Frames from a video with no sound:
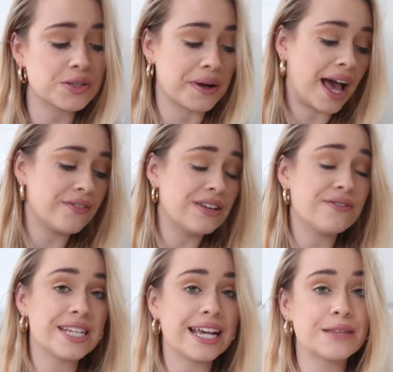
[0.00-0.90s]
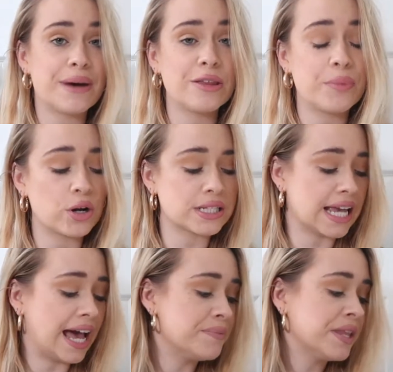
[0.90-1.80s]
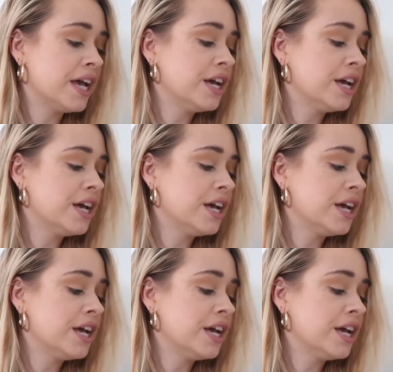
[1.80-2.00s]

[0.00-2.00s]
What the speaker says: so I haven't even taken them out of the box yet.